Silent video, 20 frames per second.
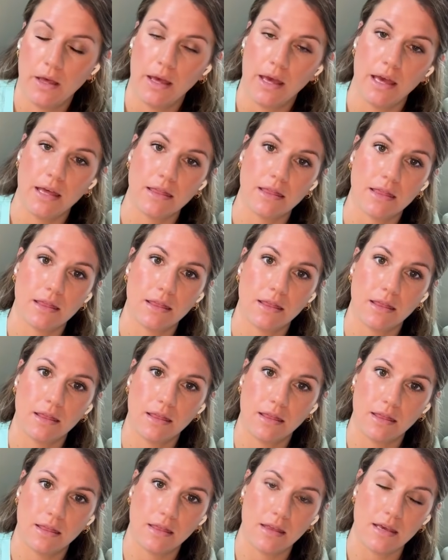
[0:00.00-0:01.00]
and
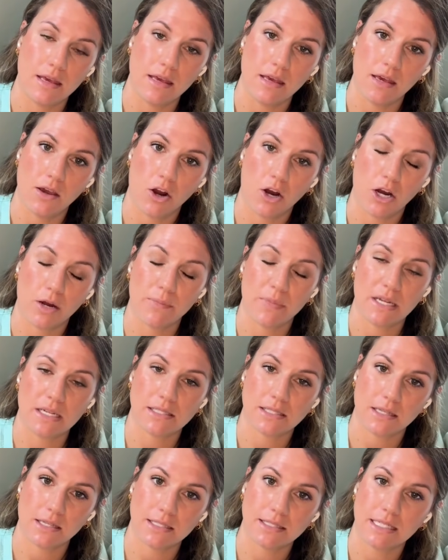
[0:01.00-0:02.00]
the arm that is
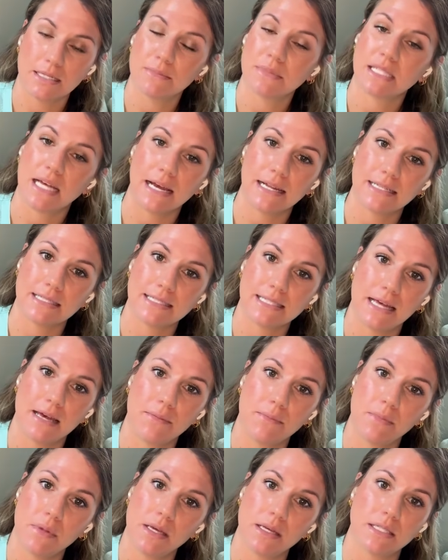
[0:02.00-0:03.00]
on the same side as
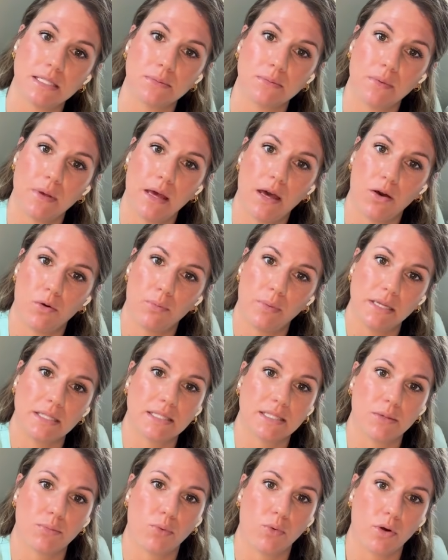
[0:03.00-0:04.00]
them is helping
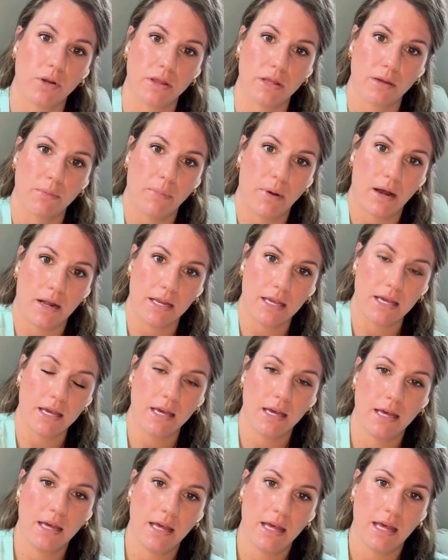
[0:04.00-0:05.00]
support their
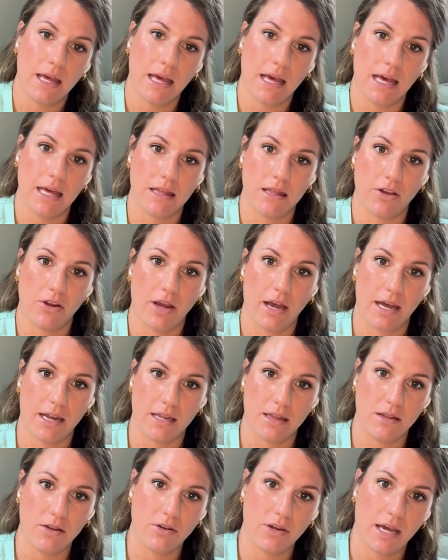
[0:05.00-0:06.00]
body and their head
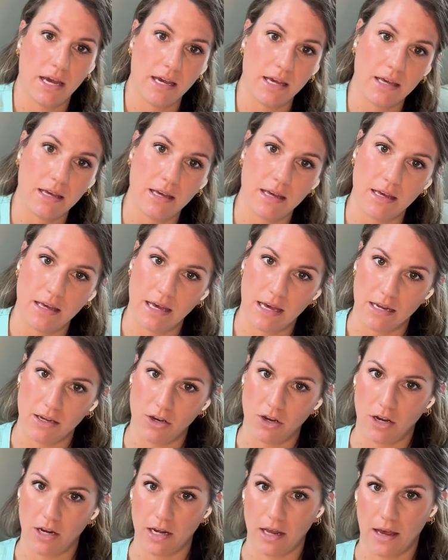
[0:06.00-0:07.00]
and their neck. Again,
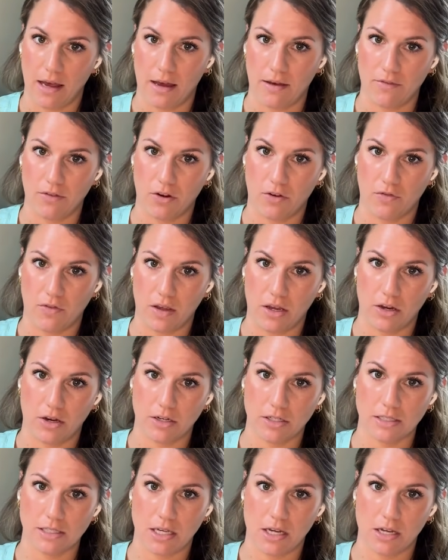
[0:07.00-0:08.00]
you're going to have your
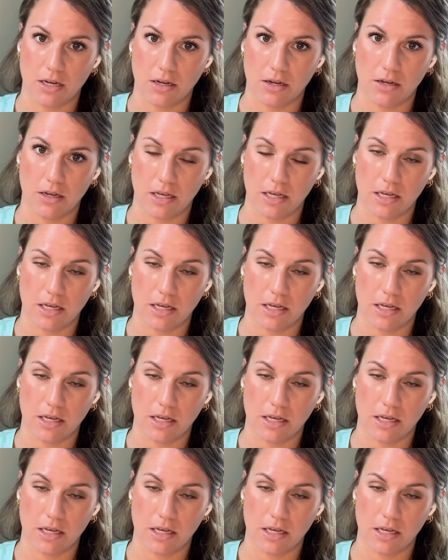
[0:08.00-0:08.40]
fingers on